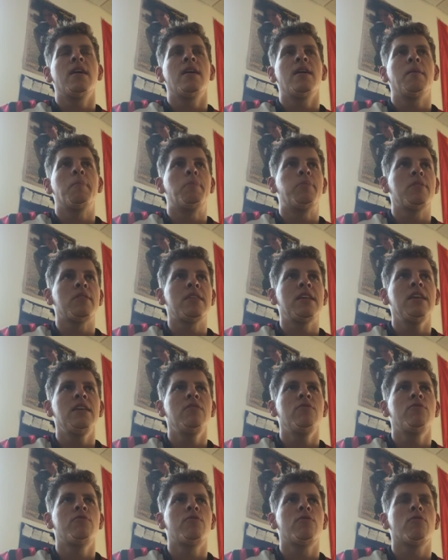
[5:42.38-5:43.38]
I
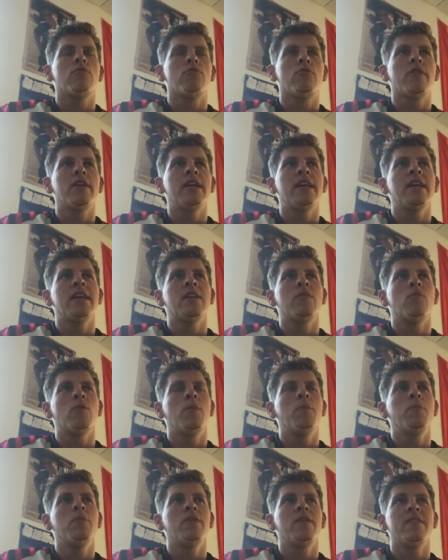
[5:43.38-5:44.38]
believe reading at
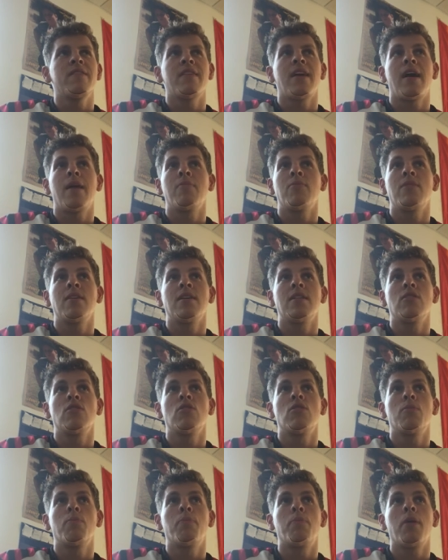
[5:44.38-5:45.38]
one point in time
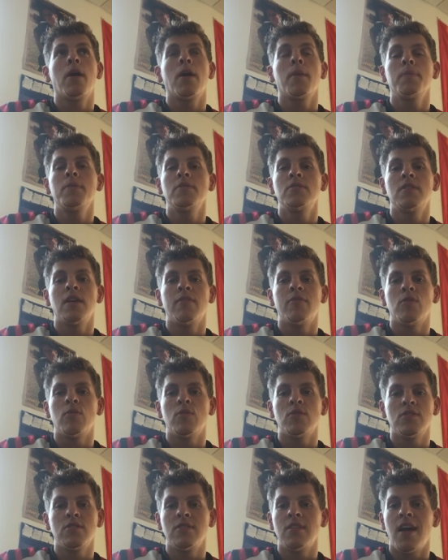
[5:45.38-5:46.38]
that the purpose of it
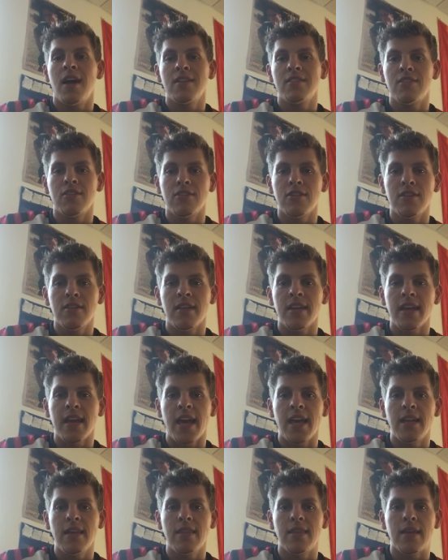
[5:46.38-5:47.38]
was not to look like
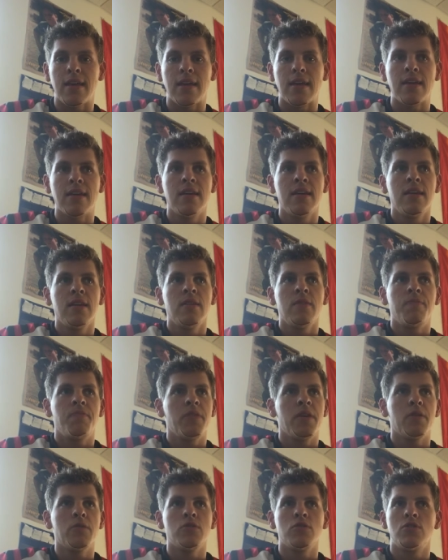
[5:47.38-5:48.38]
anything.
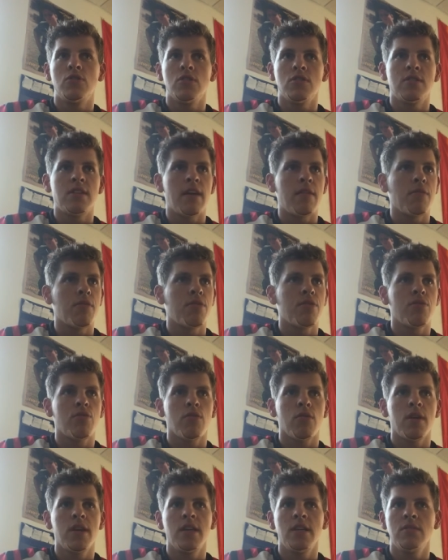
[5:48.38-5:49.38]
It was just to have
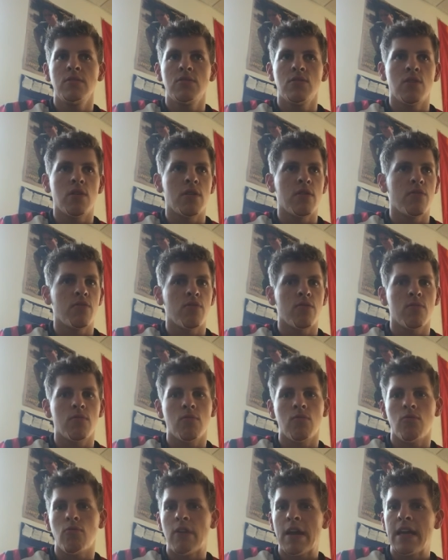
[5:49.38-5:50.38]
three sort of
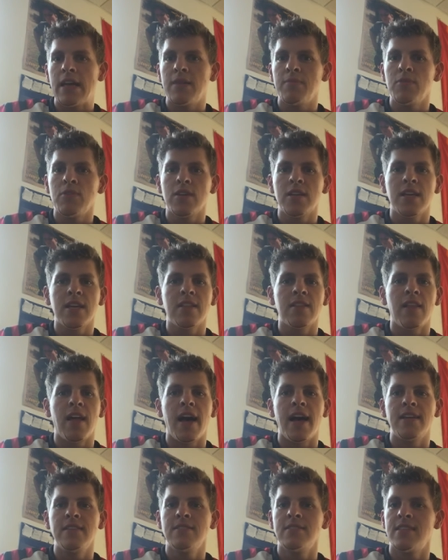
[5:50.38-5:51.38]
random looking
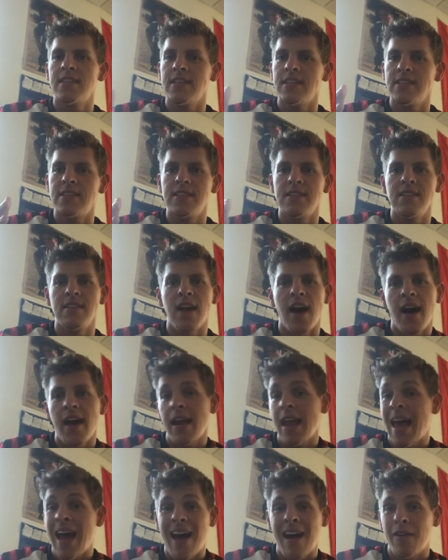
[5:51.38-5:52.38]
lines that did
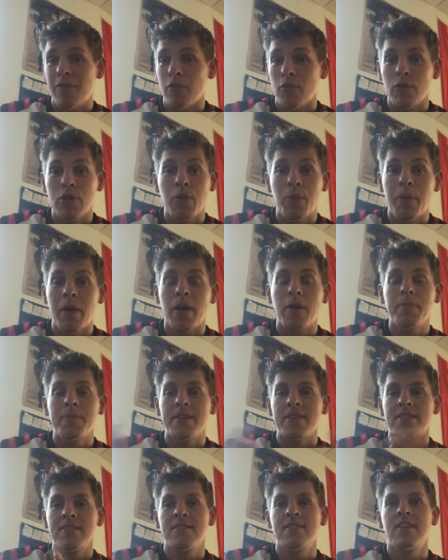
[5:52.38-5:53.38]
not have a real
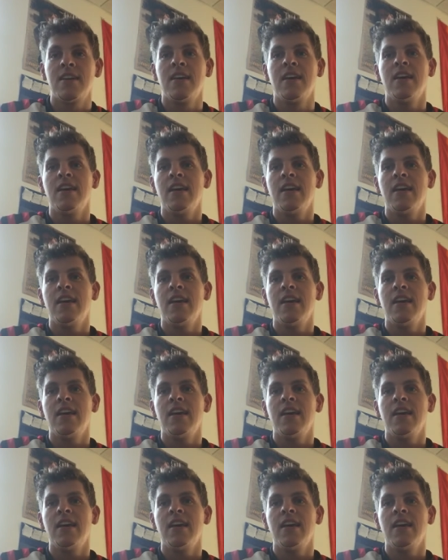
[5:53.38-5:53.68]
purpose.